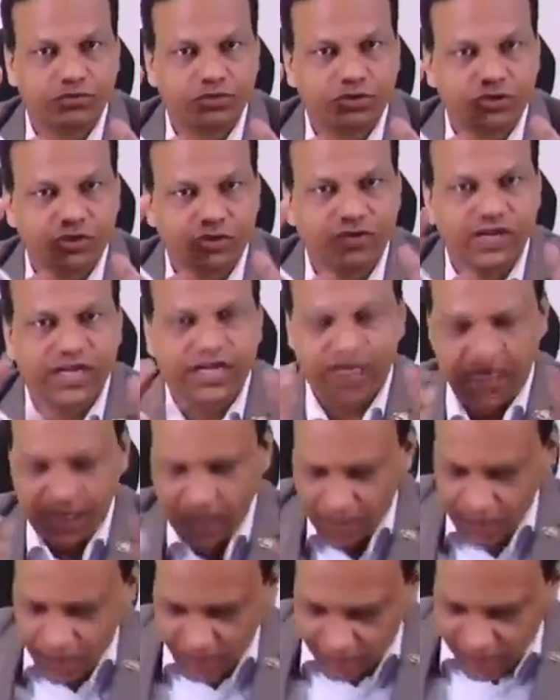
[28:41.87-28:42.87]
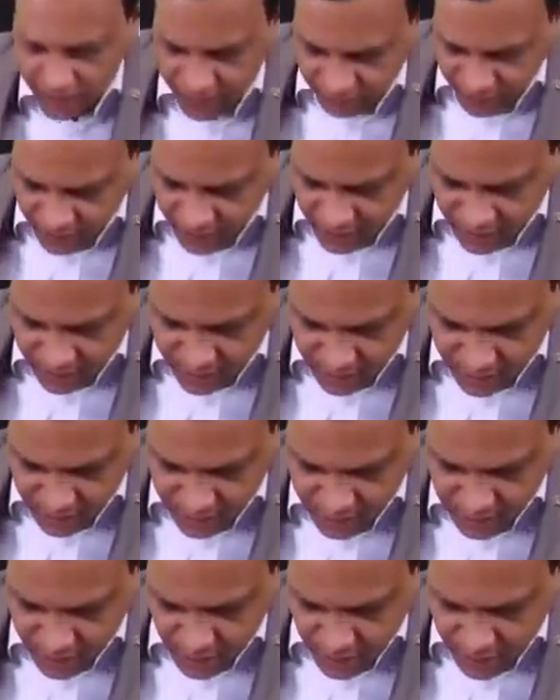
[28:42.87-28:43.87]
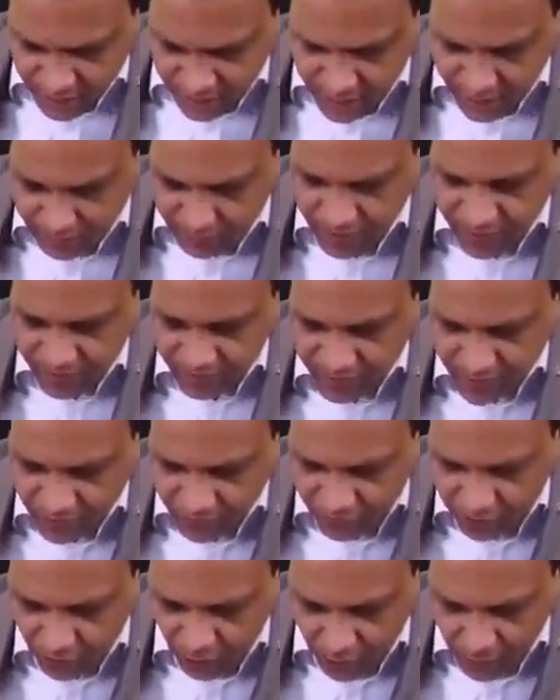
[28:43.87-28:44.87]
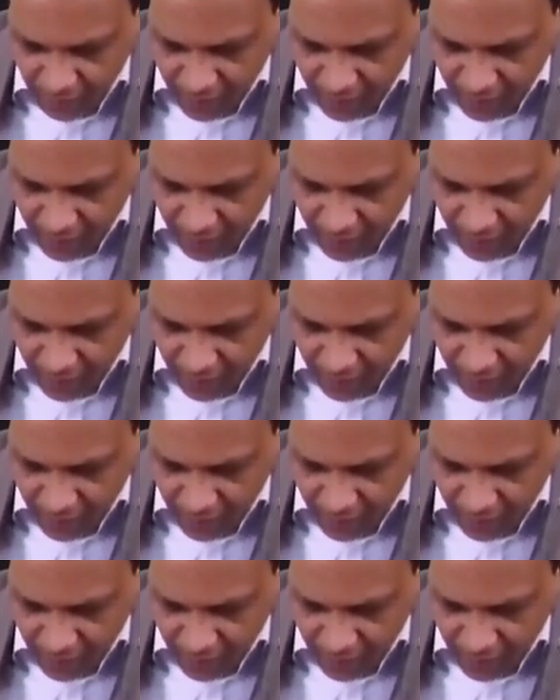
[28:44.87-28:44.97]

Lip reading: So what liver does is, liver will form